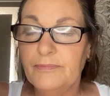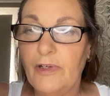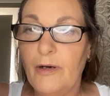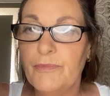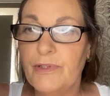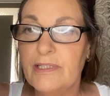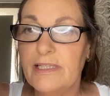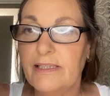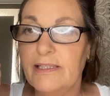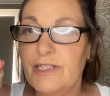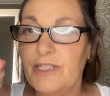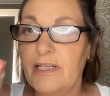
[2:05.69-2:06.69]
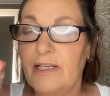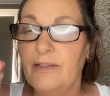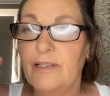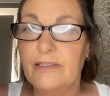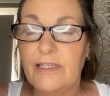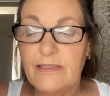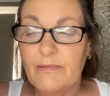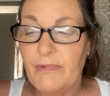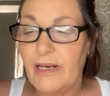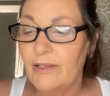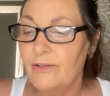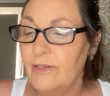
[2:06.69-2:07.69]
I'm using the Chanel. It doesn't
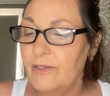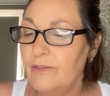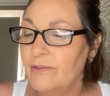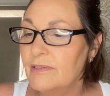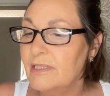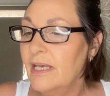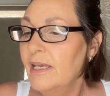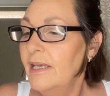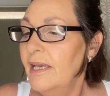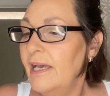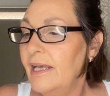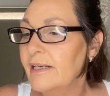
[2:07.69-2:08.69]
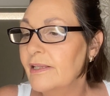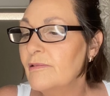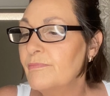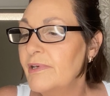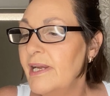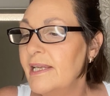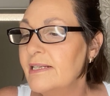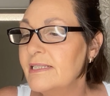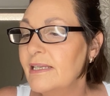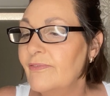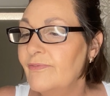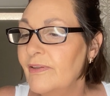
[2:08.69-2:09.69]
matter, you can use another brand
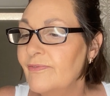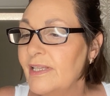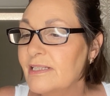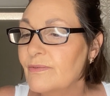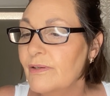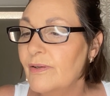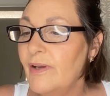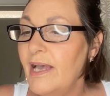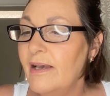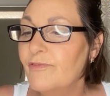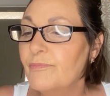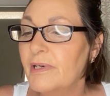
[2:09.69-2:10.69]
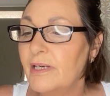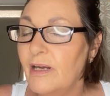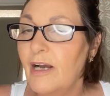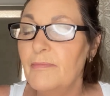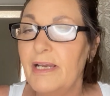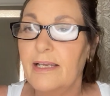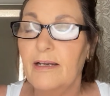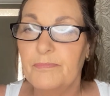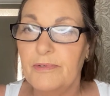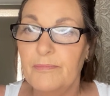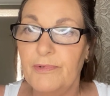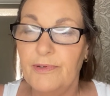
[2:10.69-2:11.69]
if that's what you have, but an eye
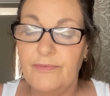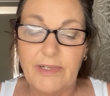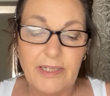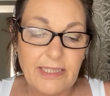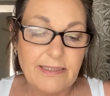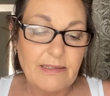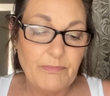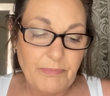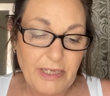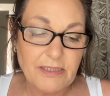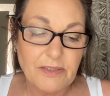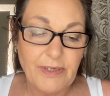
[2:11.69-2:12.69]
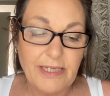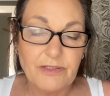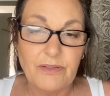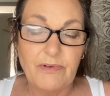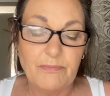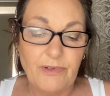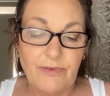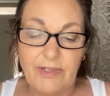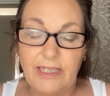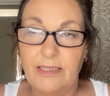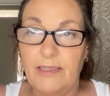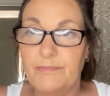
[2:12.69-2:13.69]
makeup remover is the best way to remove
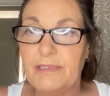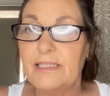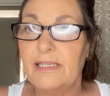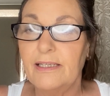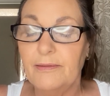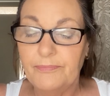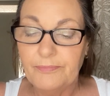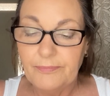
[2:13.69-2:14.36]
any lipstick.